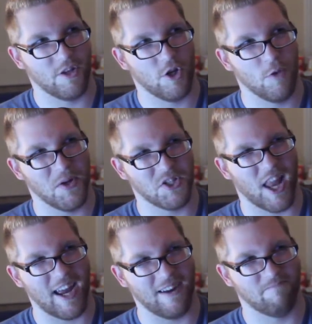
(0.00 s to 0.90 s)
too much
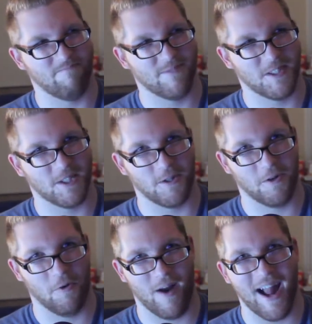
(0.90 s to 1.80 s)
like
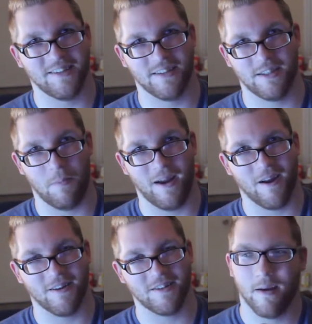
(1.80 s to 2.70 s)
grass, to be
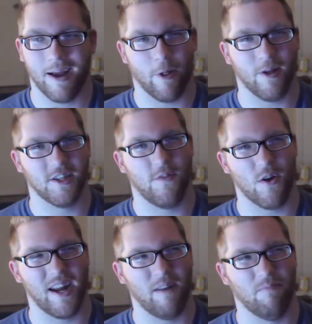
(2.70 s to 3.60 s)
honest. I know that's a
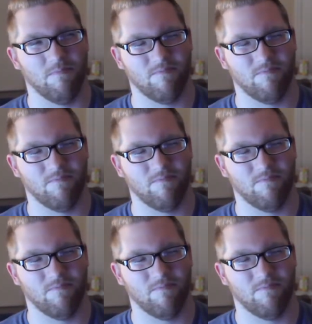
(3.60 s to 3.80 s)
very